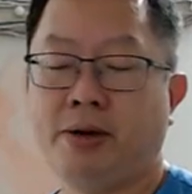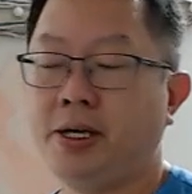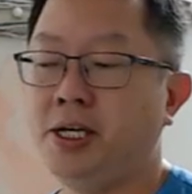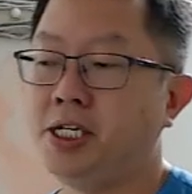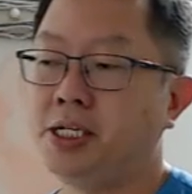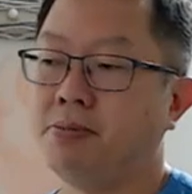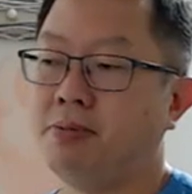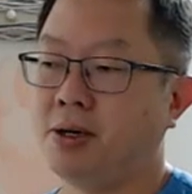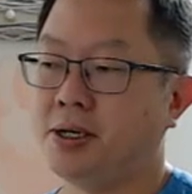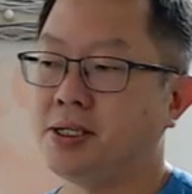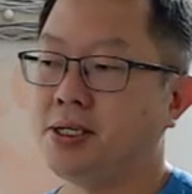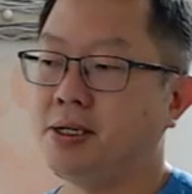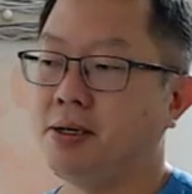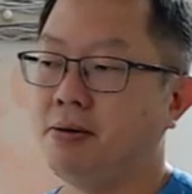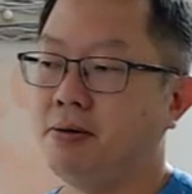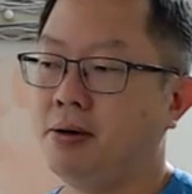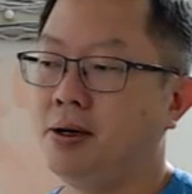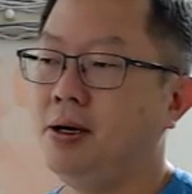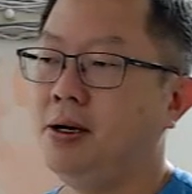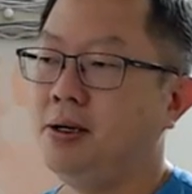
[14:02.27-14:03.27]
Each box.
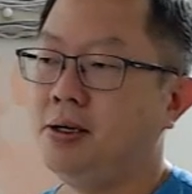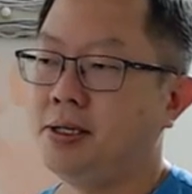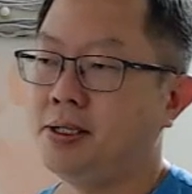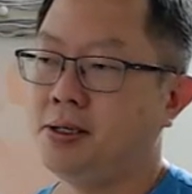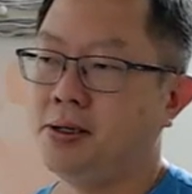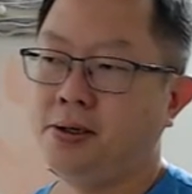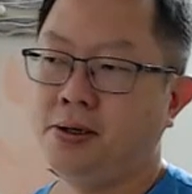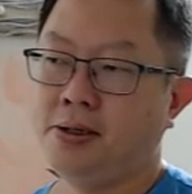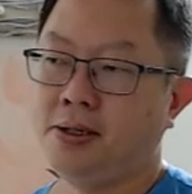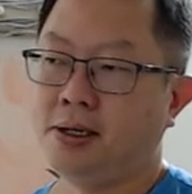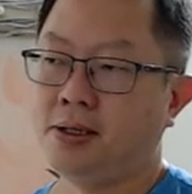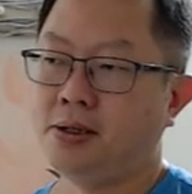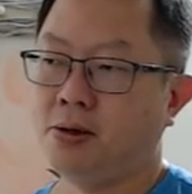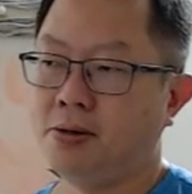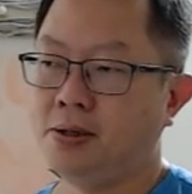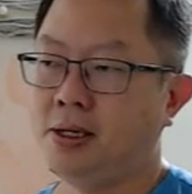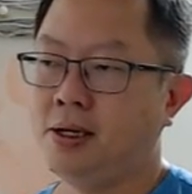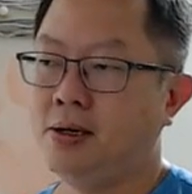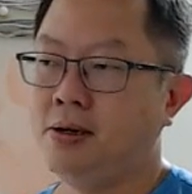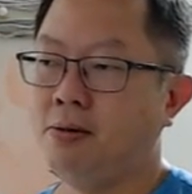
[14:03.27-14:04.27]
So the
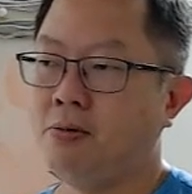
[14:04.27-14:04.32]
total